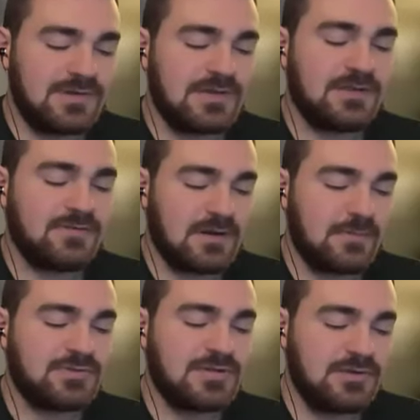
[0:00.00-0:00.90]
say I think
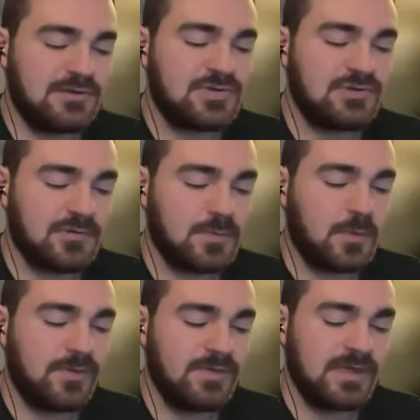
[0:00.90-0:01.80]
Robert Downey Jr.
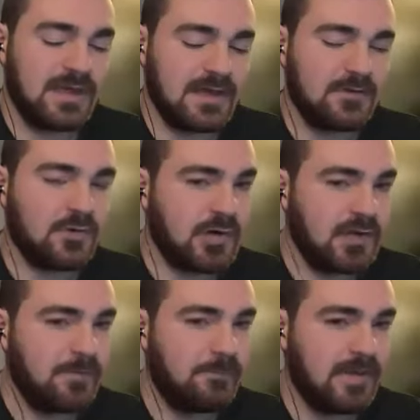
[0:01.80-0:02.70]
will win the
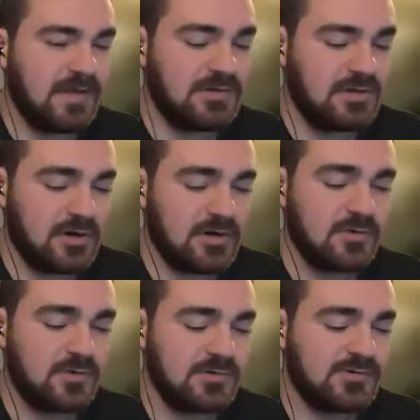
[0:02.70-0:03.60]
category. My dark
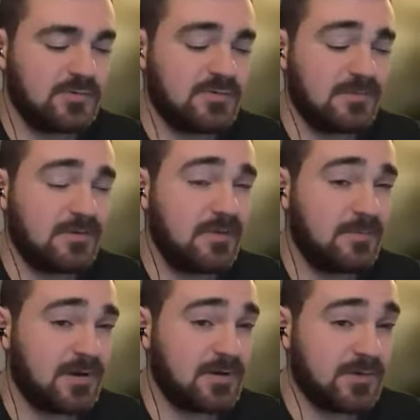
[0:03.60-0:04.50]
horse would probably
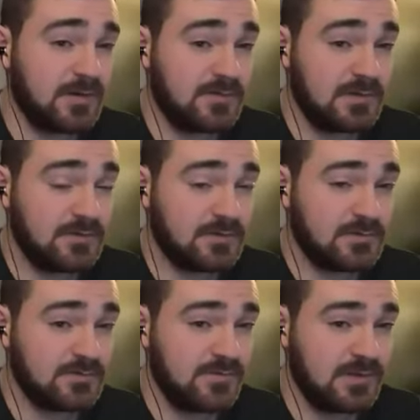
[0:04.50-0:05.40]
be Mark Ruffalo,
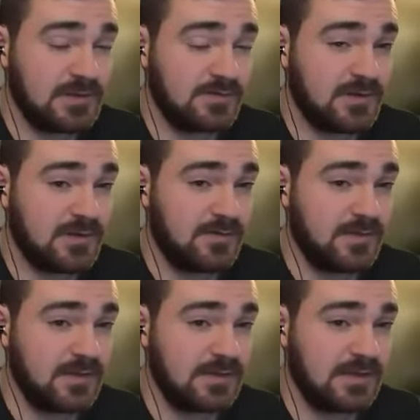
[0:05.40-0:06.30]
truthfully. I think
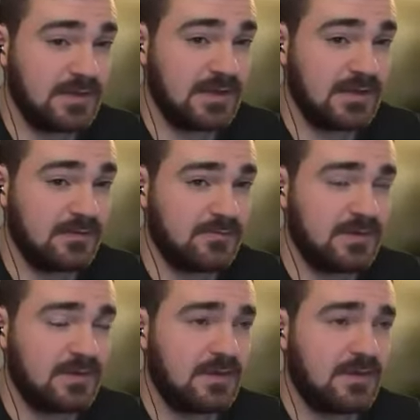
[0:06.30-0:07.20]
that he gave
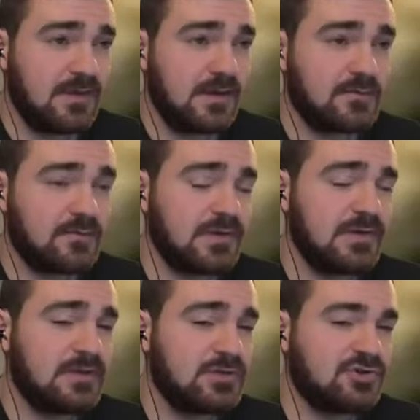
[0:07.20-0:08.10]
a
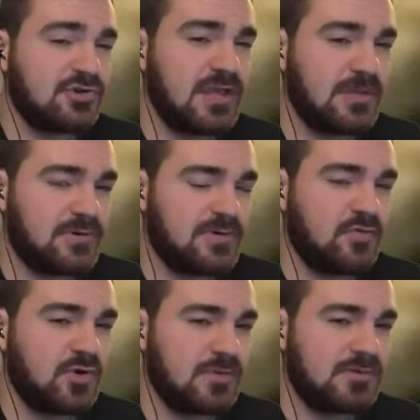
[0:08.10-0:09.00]
really intriguing
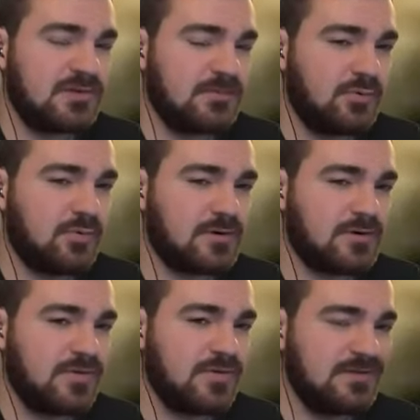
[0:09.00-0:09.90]
performance in
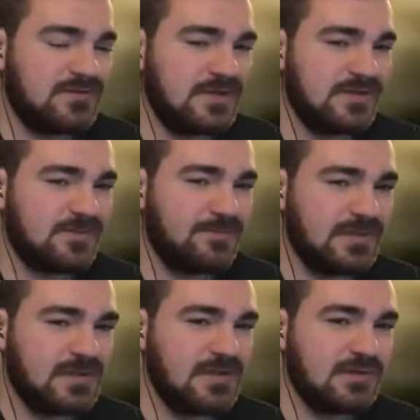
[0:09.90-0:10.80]
Poor Things and his
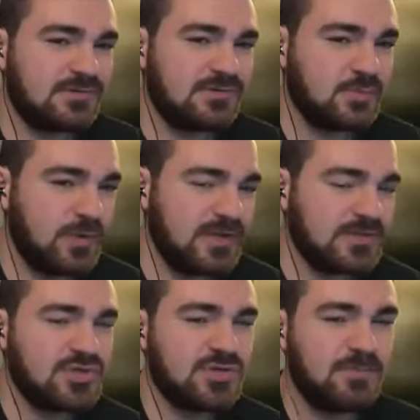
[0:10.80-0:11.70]
ability to
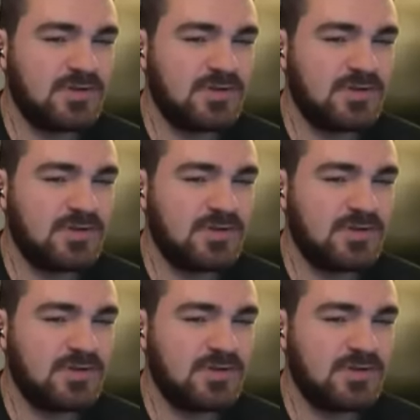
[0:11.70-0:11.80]
switch